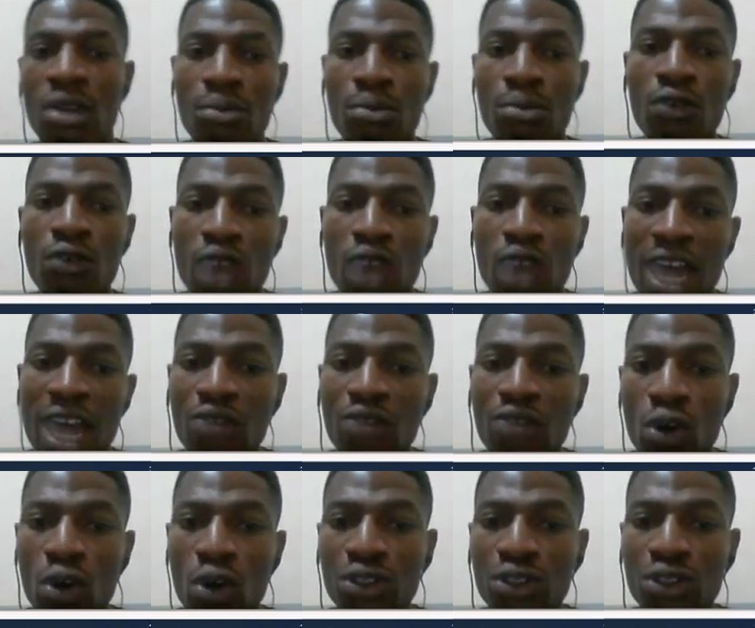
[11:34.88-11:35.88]
But for
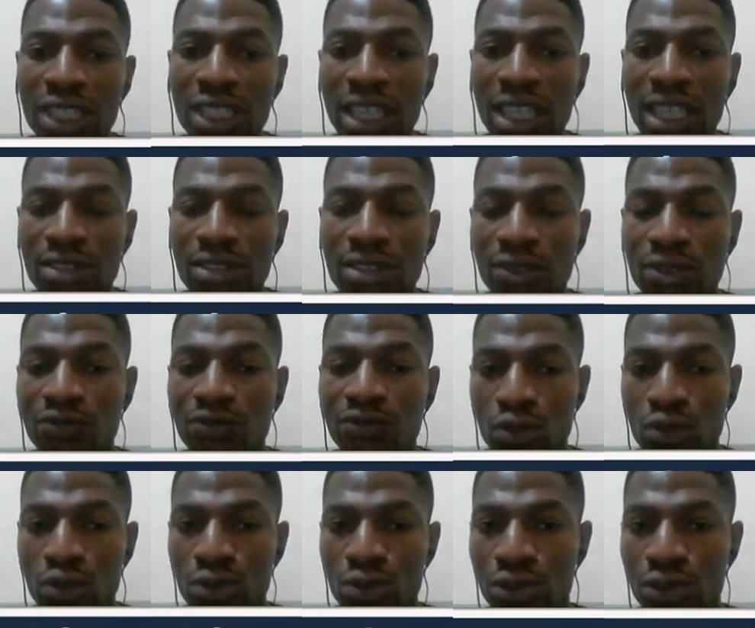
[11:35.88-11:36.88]
every 100,000
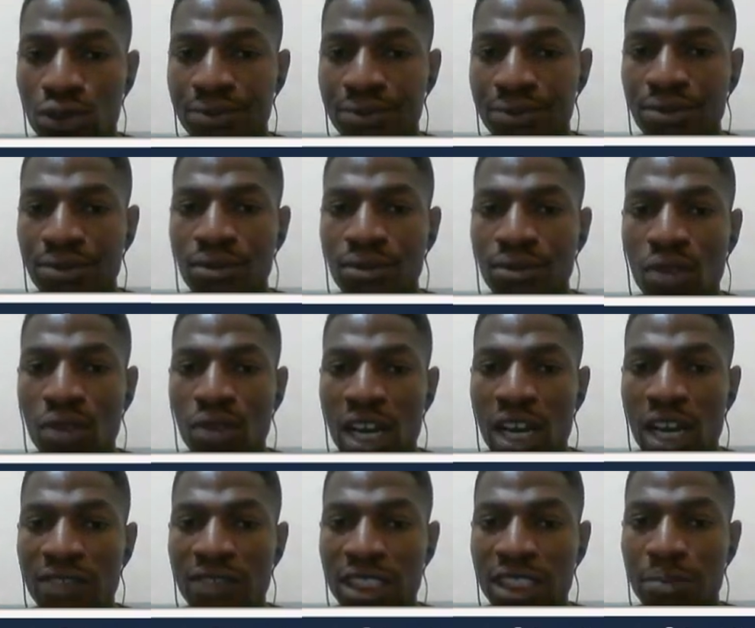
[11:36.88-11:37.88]
views, you
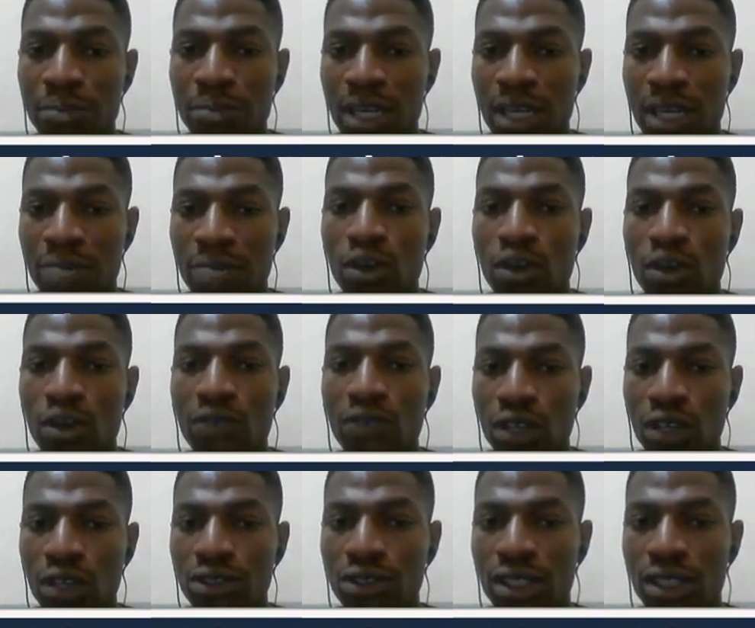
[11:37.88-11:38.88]
have a CPM of
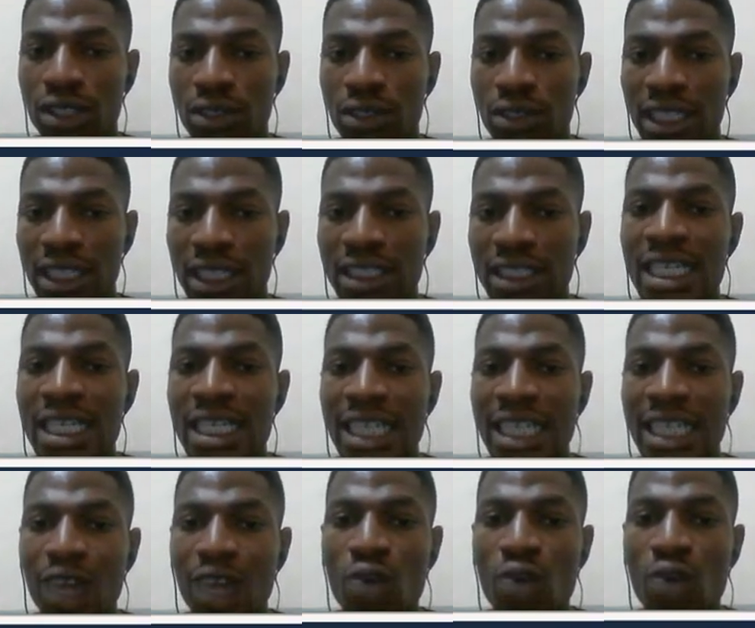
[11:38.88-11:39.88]
$100.
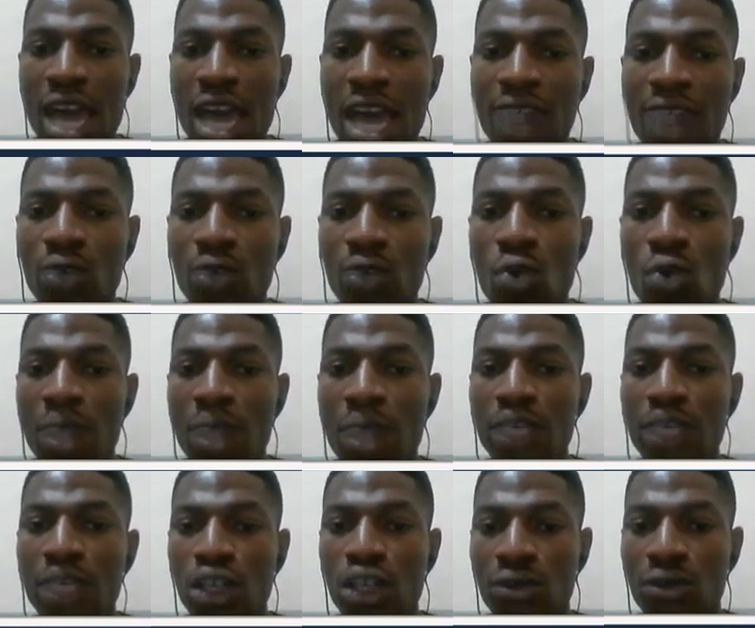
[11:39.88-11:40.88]
Now, for every 1
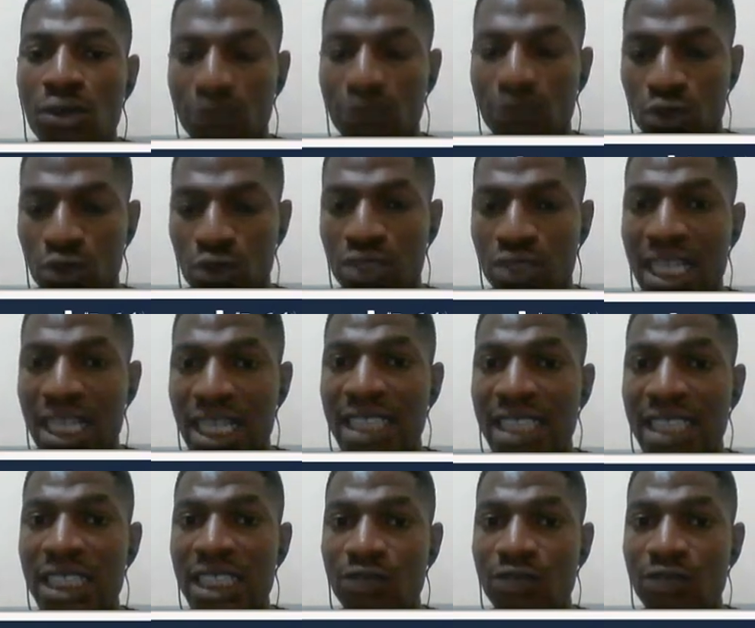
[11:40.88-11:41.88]
million views,
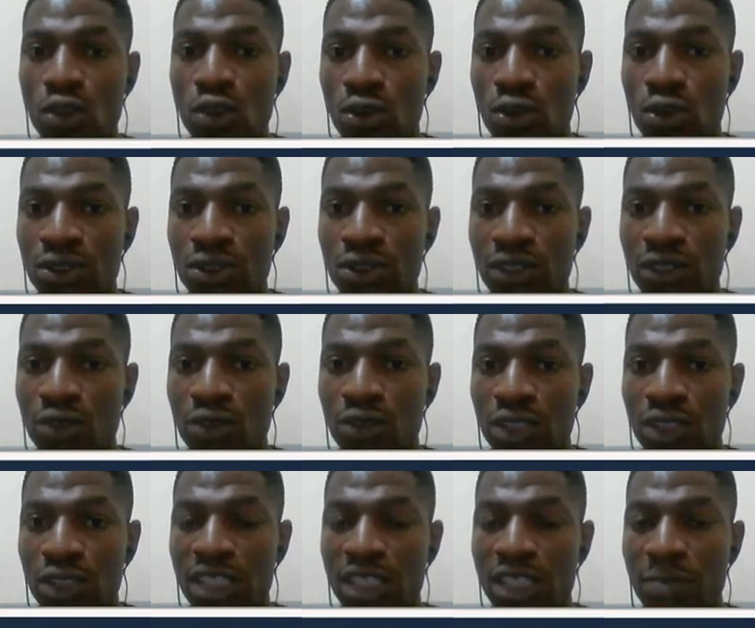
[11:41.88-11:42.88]
that's if your
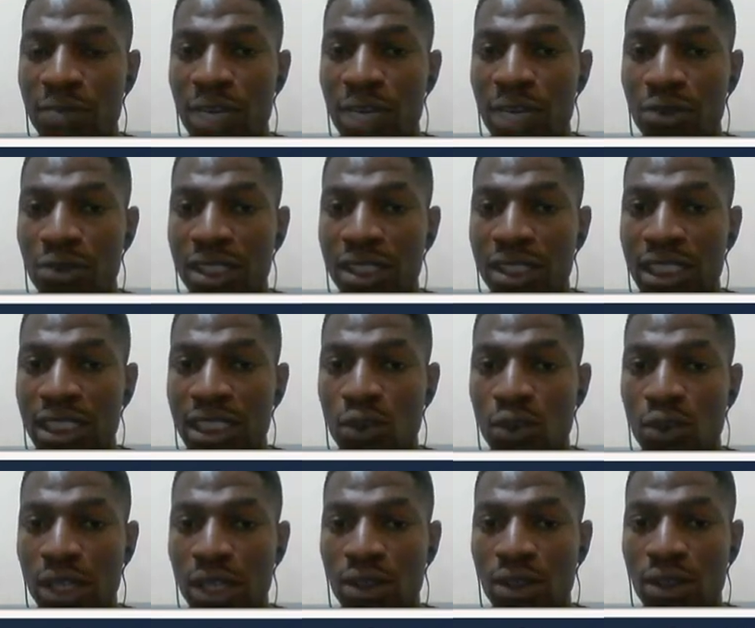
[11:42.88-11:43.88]
CPM rate is
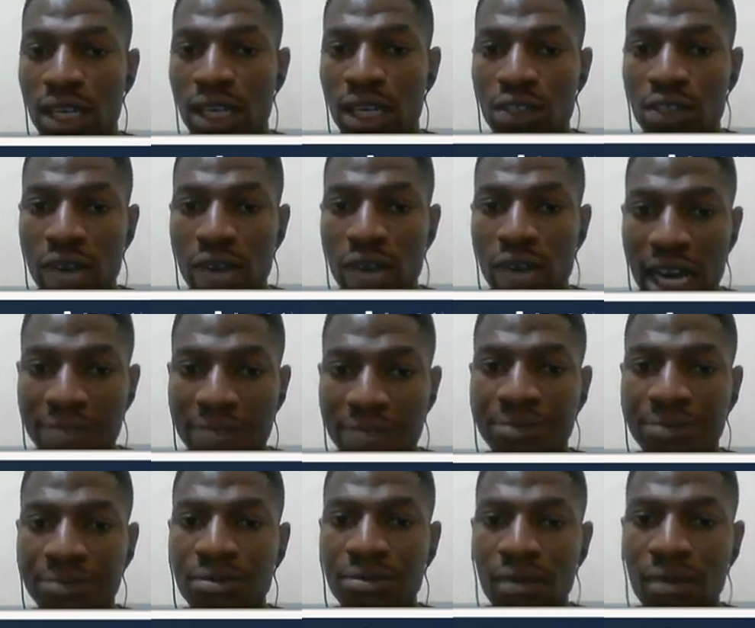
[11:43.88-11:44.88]
$1, you have
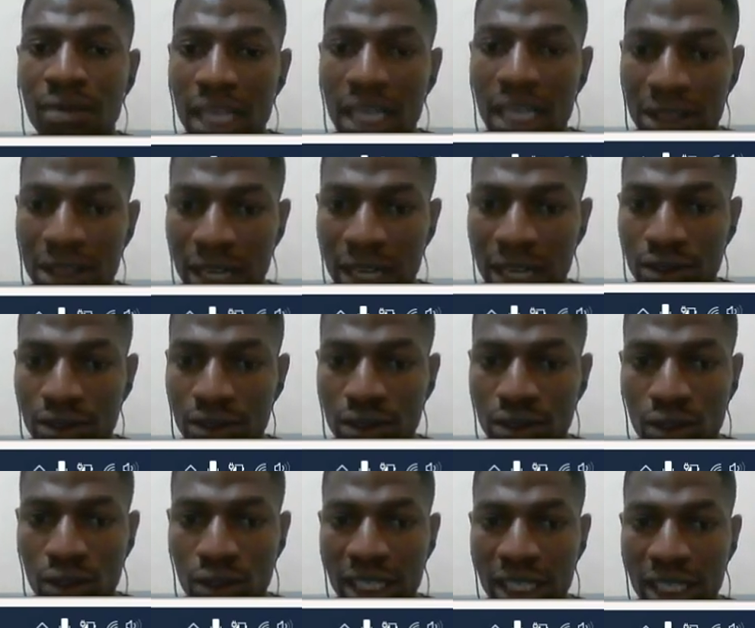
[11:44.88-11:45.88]

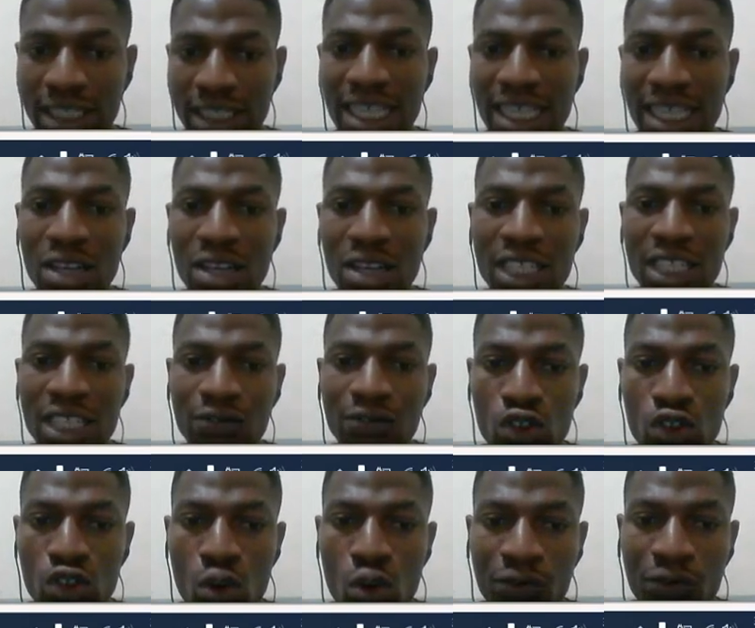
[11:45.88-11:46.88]
$1,000. Now,
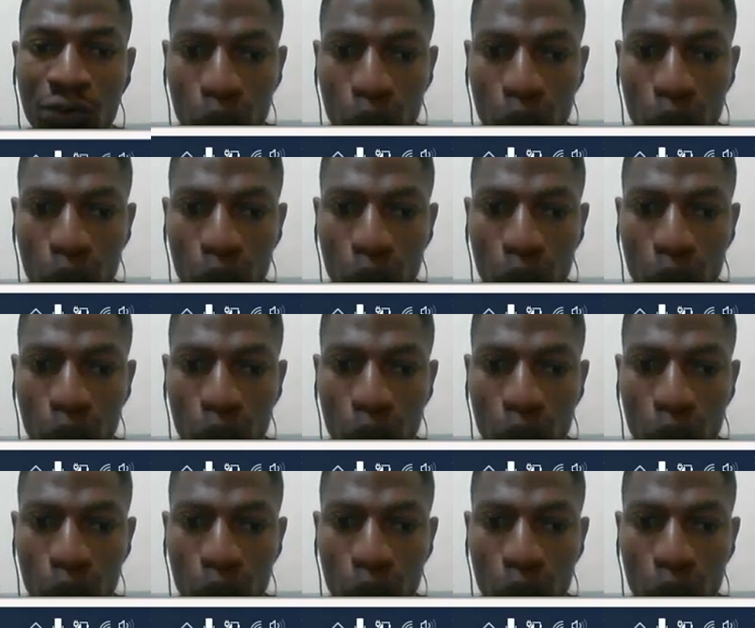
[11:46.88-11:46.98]
if your